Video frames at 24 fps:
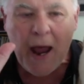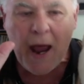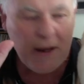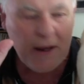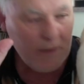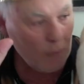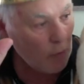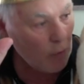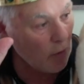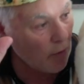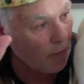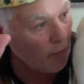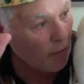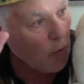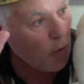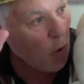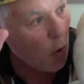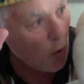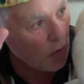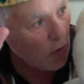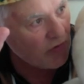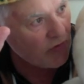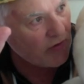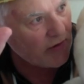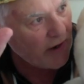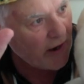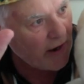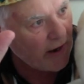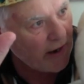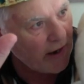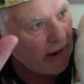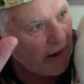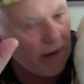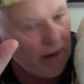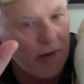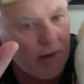Of course,
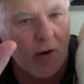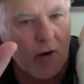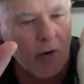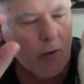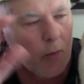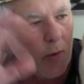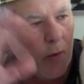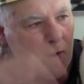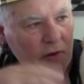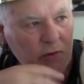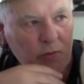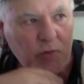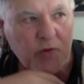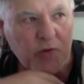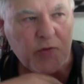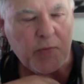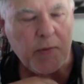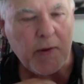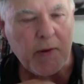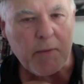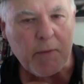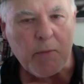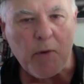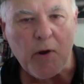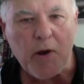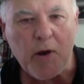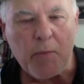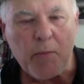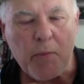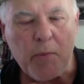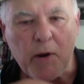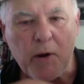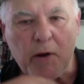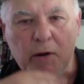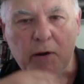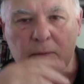Teddy, I always respect my
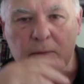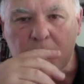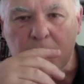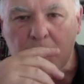opponent.